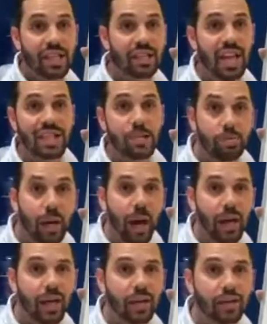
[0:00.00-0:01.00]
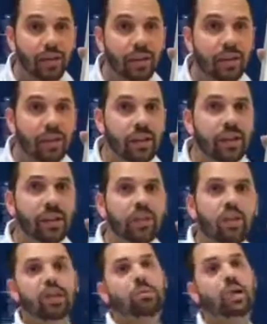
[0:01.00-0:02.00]
in that spine,
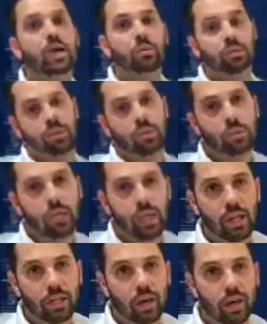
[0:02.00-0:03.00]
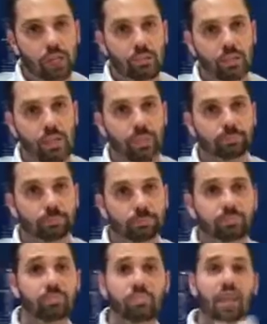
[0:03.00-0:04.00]
you're going to be able to communicate at 100%.
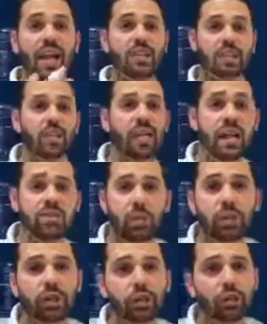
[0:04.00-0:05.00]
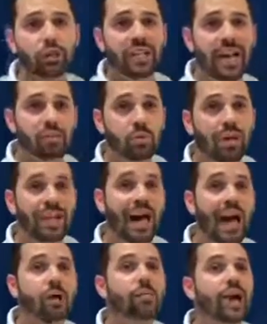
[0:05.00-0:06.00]
So that's what we do. That's what
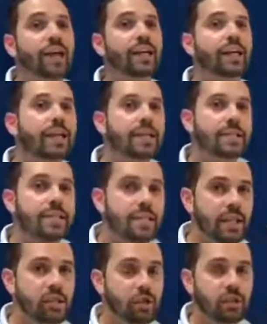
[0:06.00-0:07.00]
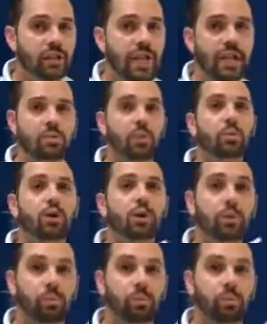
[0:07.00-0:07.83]
chiropractic is, essentially. That's why we're in the